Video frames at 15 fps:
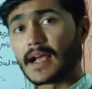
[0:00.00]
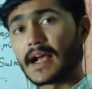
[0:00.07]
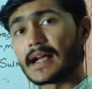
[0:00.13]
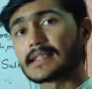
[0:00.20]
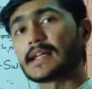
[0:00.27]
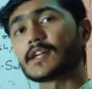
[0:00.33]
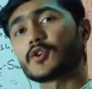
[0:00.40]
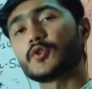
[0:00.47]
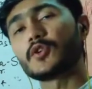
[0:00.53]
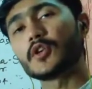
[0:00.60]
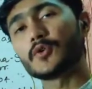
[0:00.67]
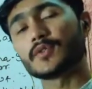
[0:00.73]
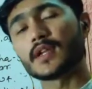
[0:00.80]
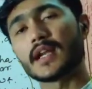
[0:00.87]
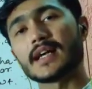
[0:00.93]
As I told you
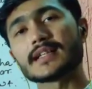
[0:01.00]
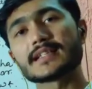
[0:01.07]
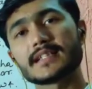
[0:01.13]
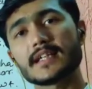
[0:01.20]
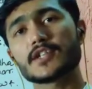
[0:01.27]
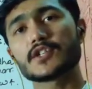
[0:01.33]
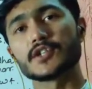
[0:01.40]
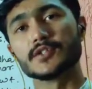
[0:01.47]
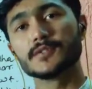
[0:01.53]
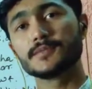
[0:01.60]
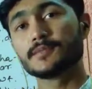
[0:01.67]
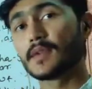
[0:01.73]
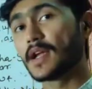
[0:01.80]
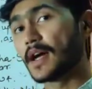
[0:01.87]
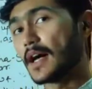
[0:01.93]
in the last lecture,
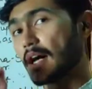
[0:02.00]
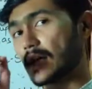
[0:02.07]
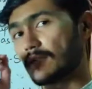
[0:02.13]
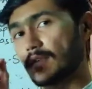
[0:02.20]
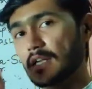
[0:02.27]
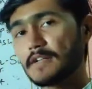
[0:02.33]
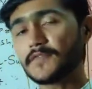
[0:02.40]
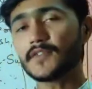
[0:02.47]
our very